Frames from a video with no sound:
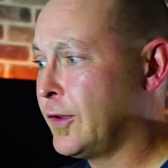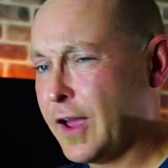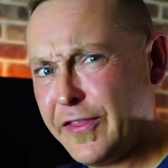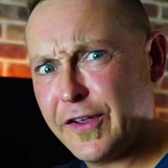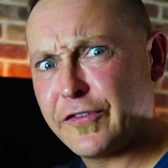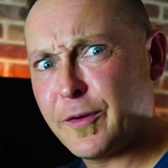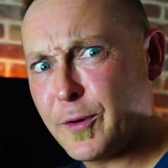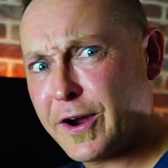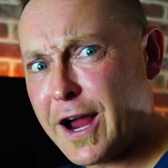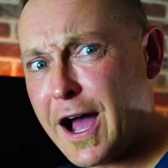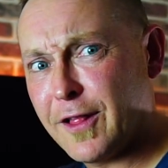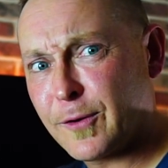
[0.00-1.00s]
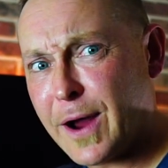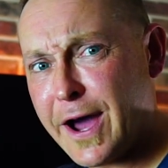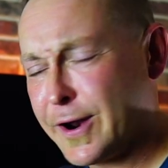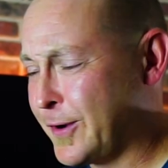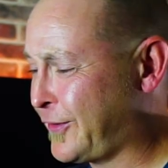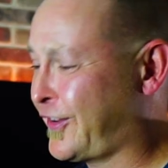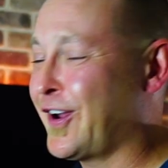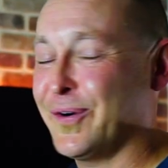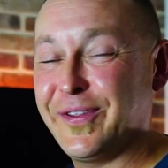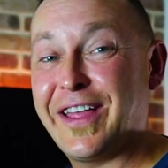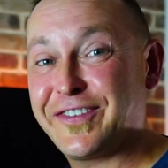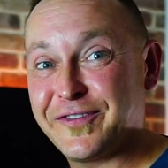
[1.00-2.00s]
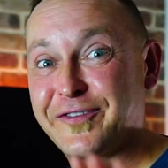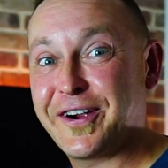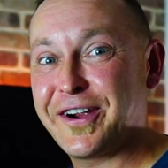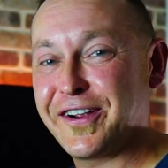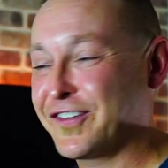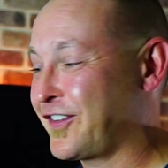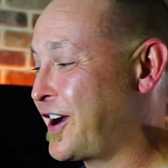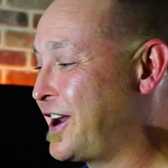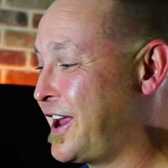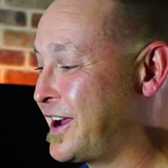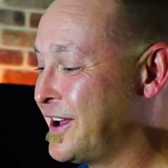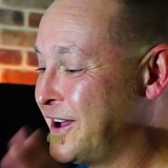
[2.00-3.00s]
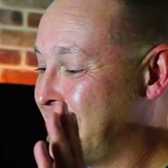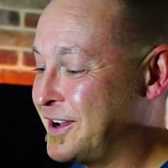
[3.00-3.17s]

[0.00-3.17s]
I think somewhere in Colorado, so that's very exciting.